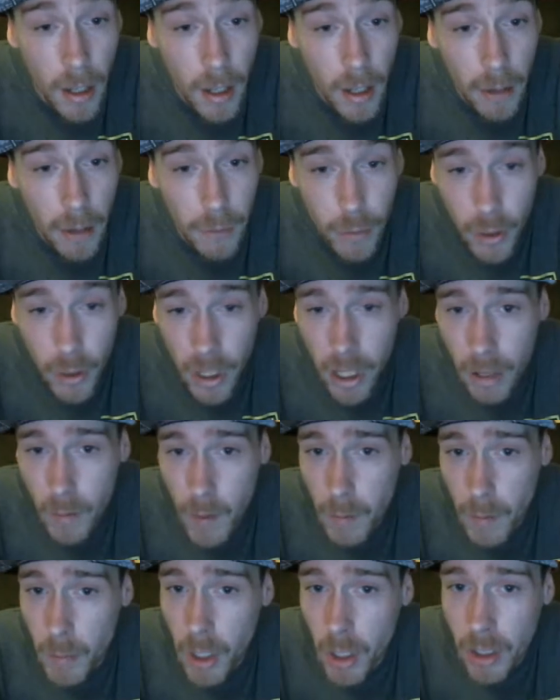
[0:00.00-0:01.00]
For now,
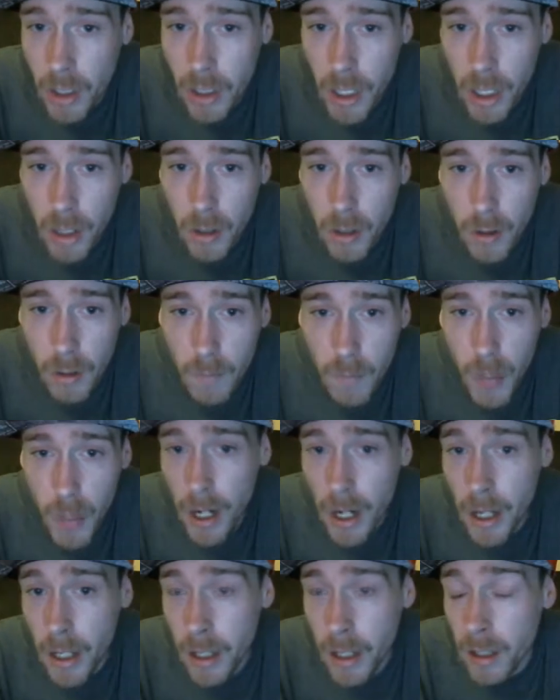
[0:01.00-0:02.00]
I'm gonna say
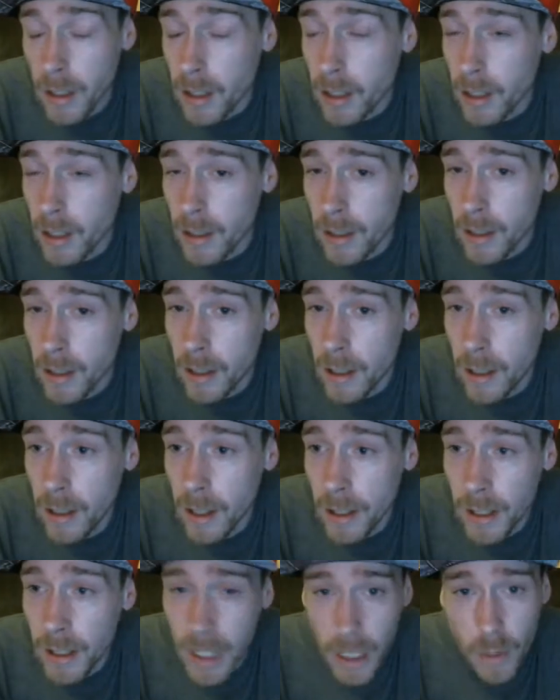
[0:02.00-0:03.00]
goodbye.
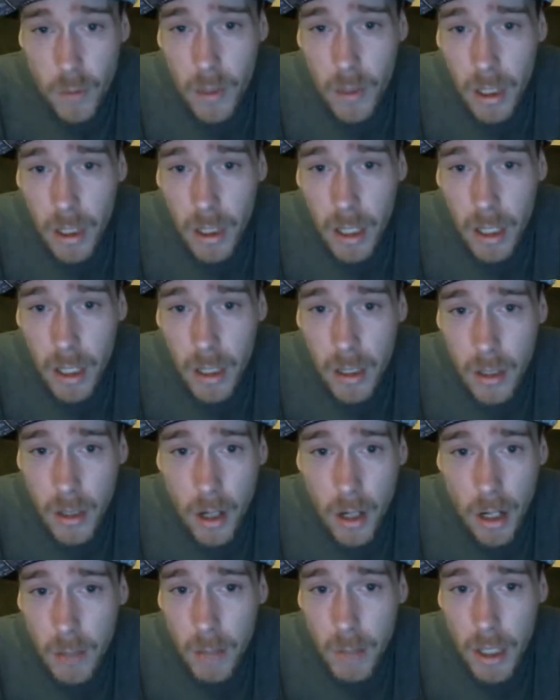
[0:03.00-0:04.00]
Next week is
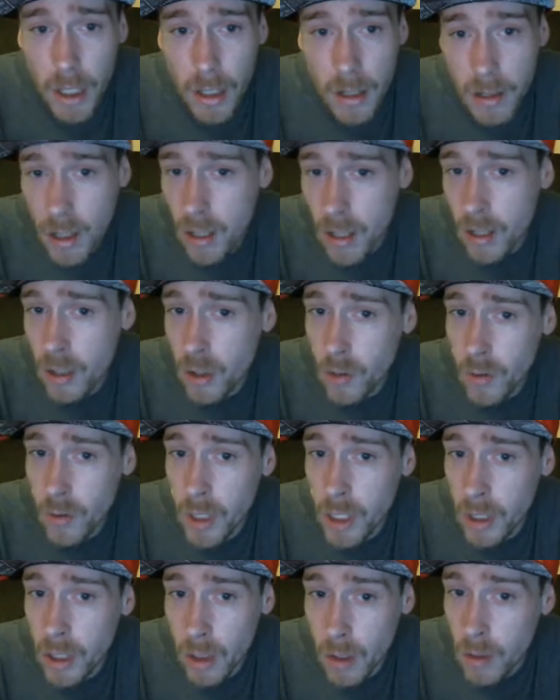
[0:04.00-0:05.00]
gonna be Assassin's
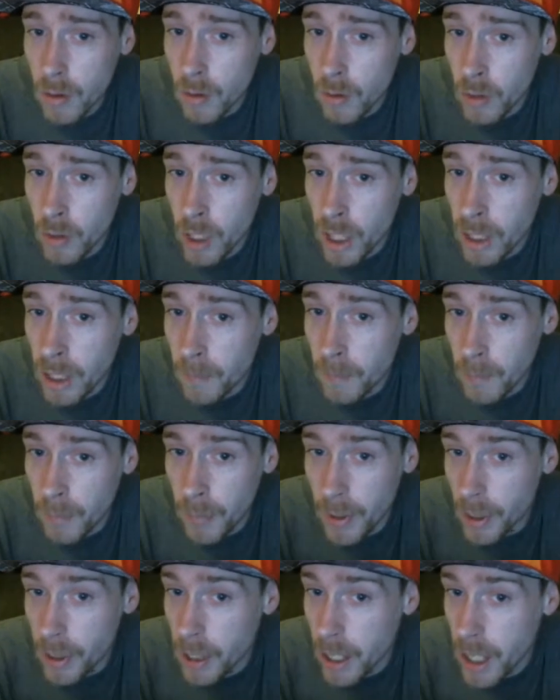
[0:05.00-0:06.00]
Creed, so keep
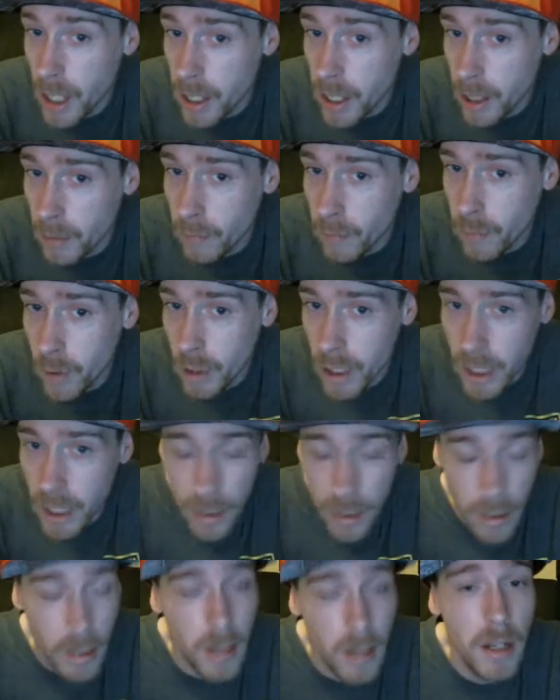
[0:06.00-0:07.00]
an eye out for
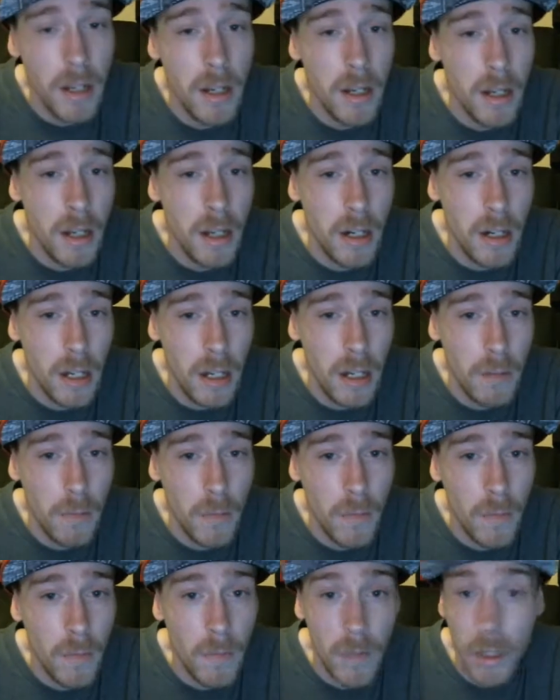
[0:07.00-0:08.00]
that,
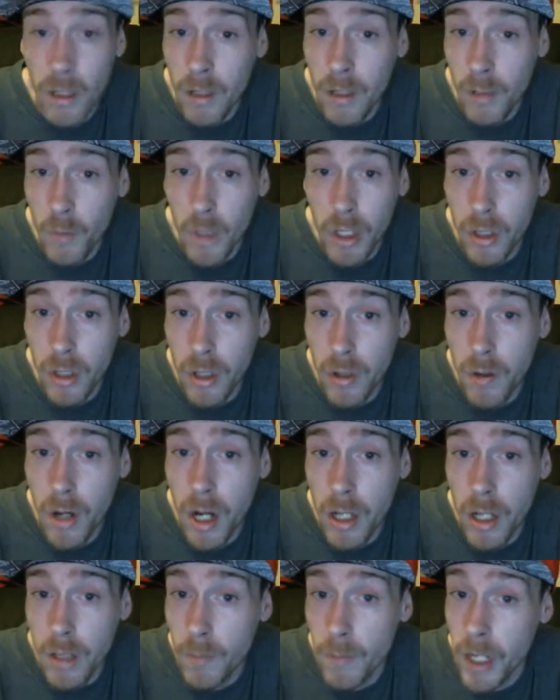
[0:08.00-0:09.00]
and we'll see you
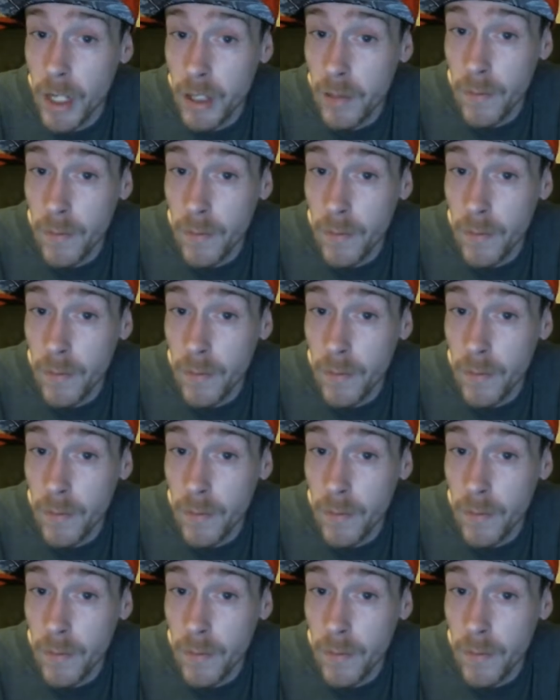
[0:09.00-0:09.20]
guys in my next